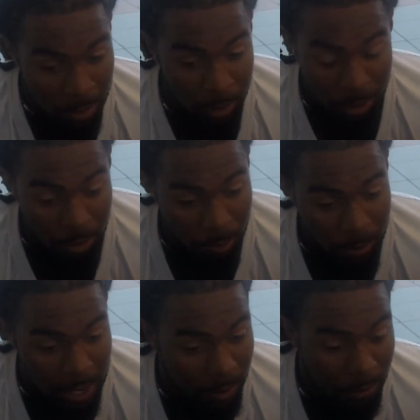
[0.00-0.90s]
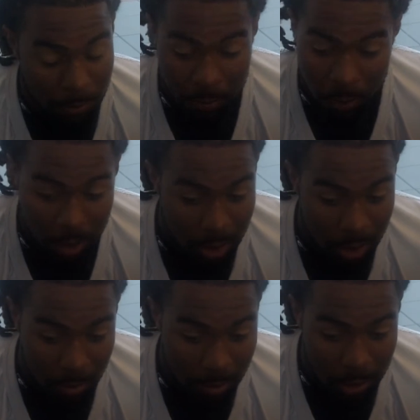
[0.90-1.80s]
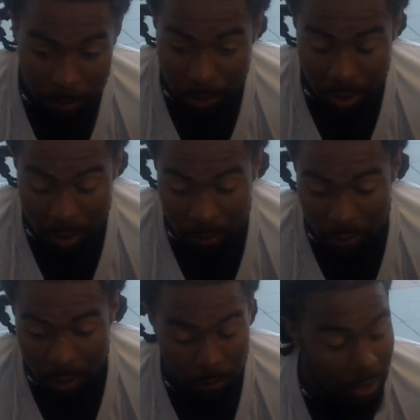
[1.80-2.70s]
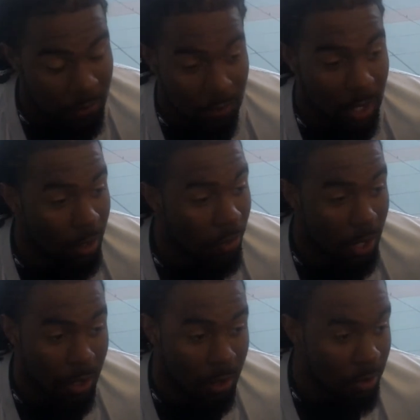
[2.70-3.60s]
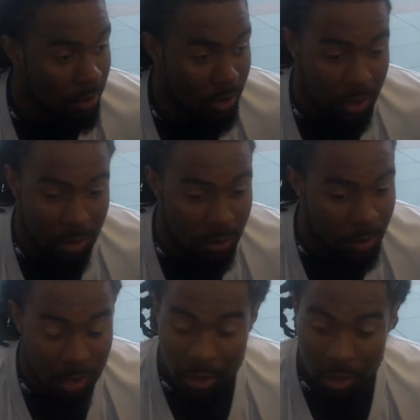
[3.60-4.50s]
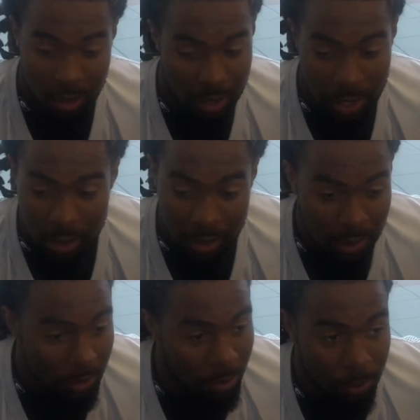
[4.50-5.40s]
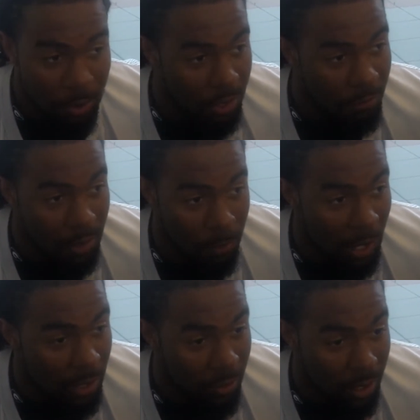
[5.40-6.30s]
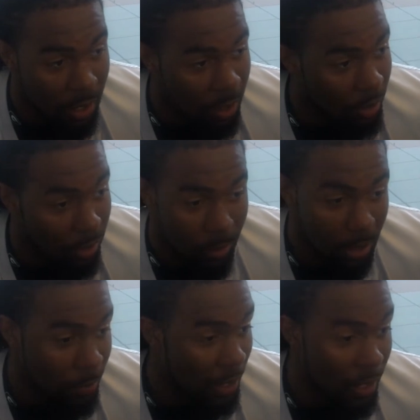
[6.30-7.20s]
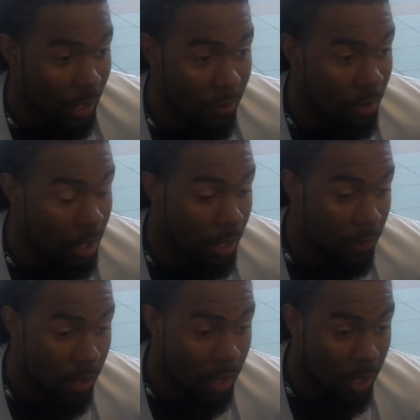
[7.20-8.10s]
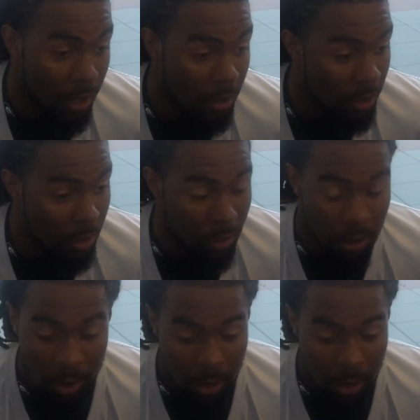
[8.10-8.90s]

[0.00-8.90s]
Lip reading: Well, it made it real packed. We're competitive. Everybody's flying around, you know. We're pushing for spots right now. My spot not even safe right now, so